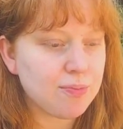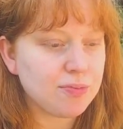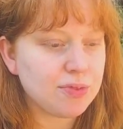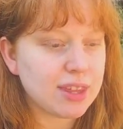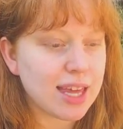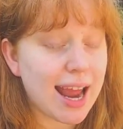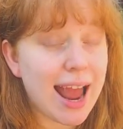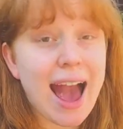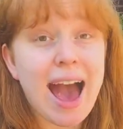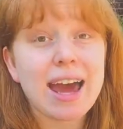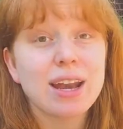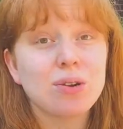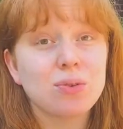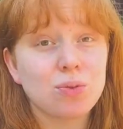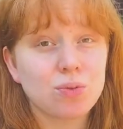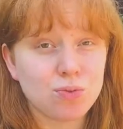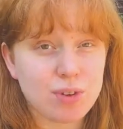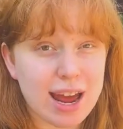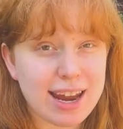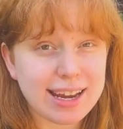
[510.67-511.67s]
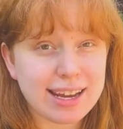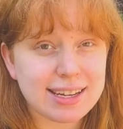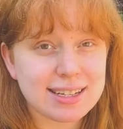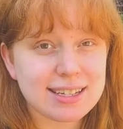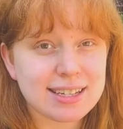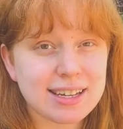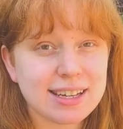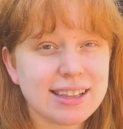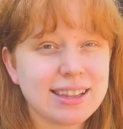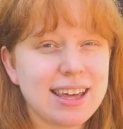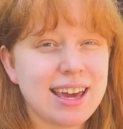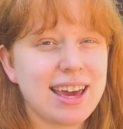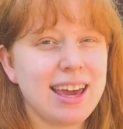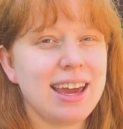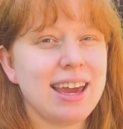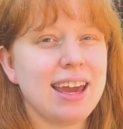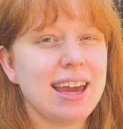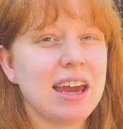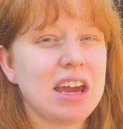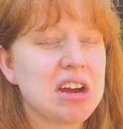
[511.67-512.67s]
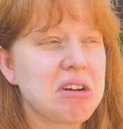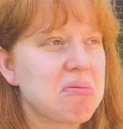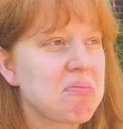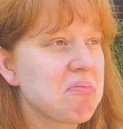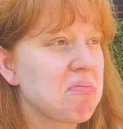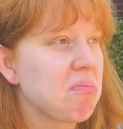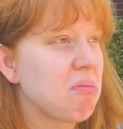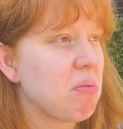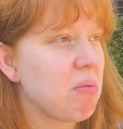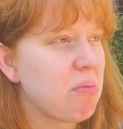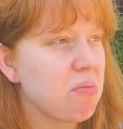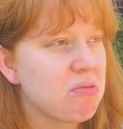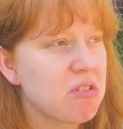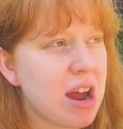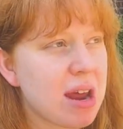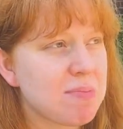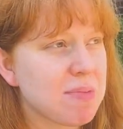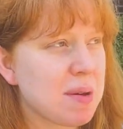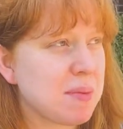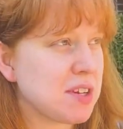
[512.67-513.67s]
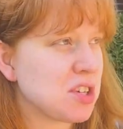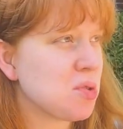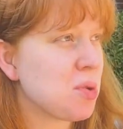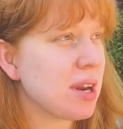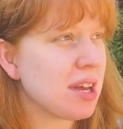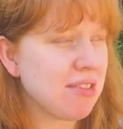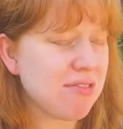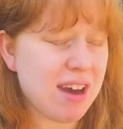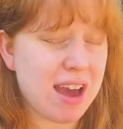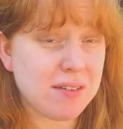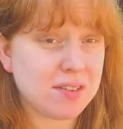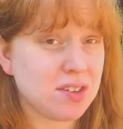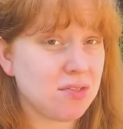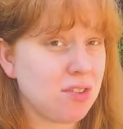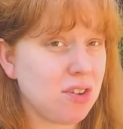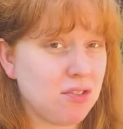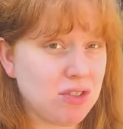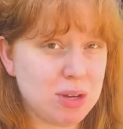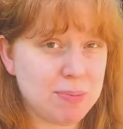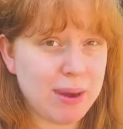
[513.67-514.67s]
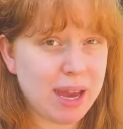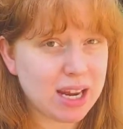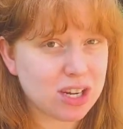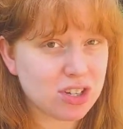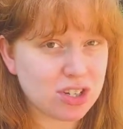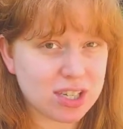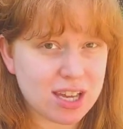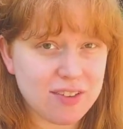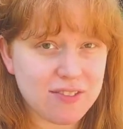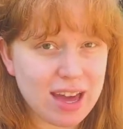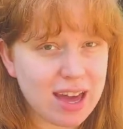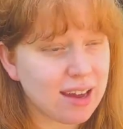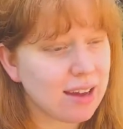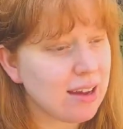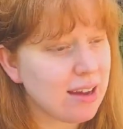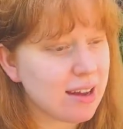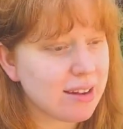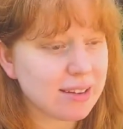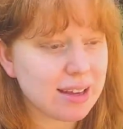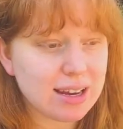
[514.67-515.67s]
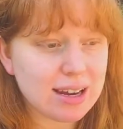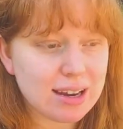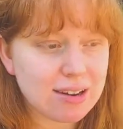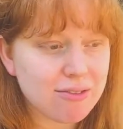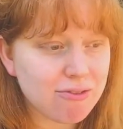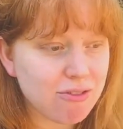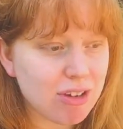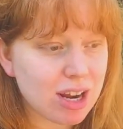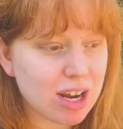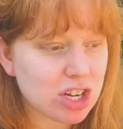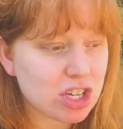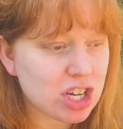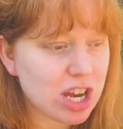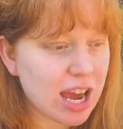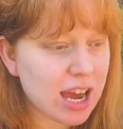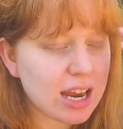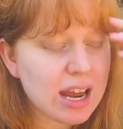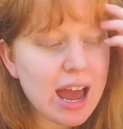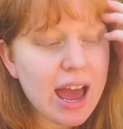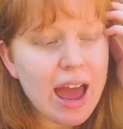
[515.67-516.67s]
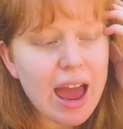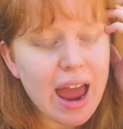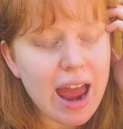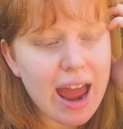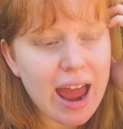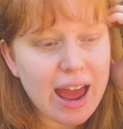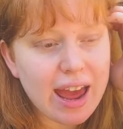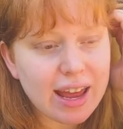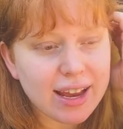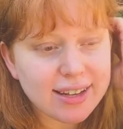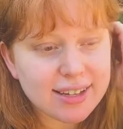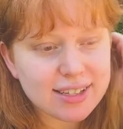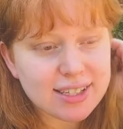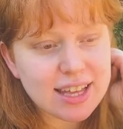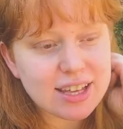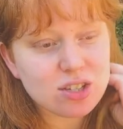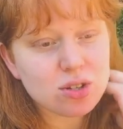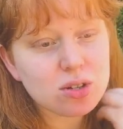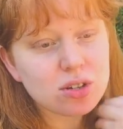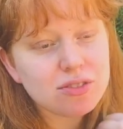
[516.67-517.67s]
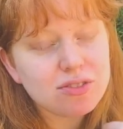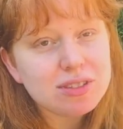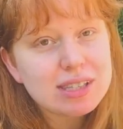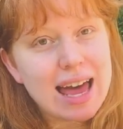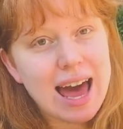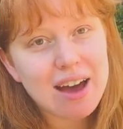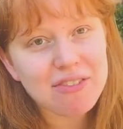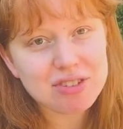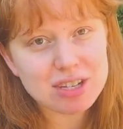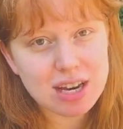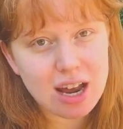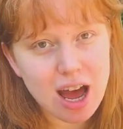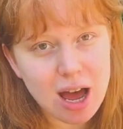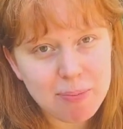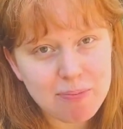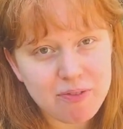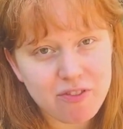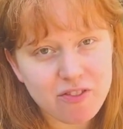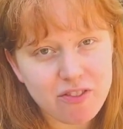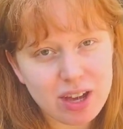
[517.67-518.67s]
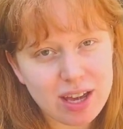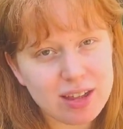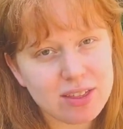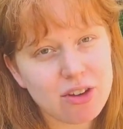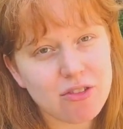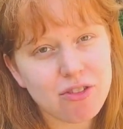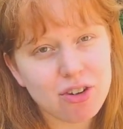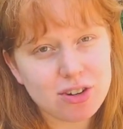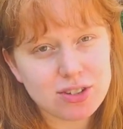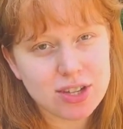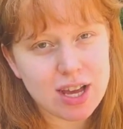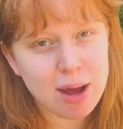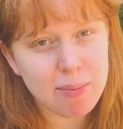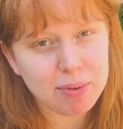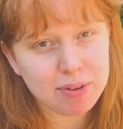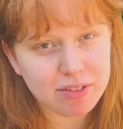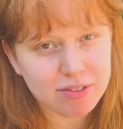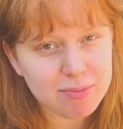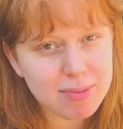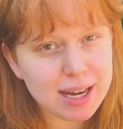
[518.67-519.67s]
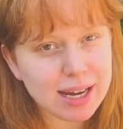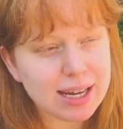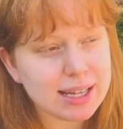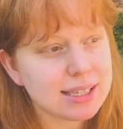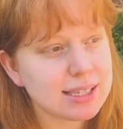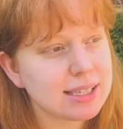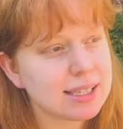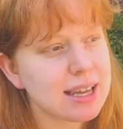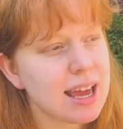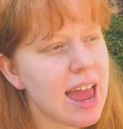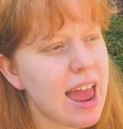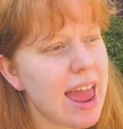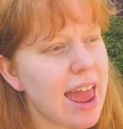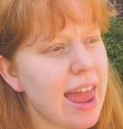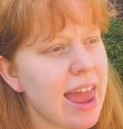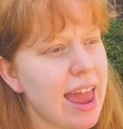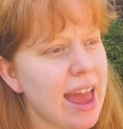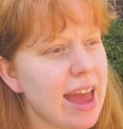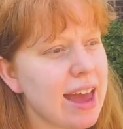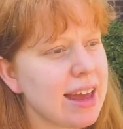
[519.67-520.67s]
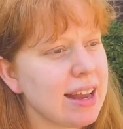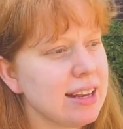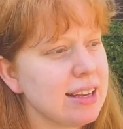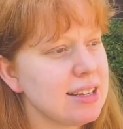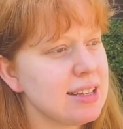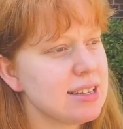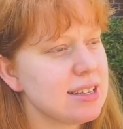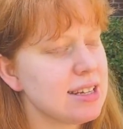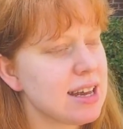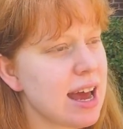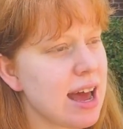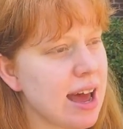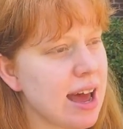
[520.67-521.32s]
they hadn't read it. They read maybe 25 to 50 pages of it. They didn't finish it, and they sort of laughed it off in the first couple of minutes and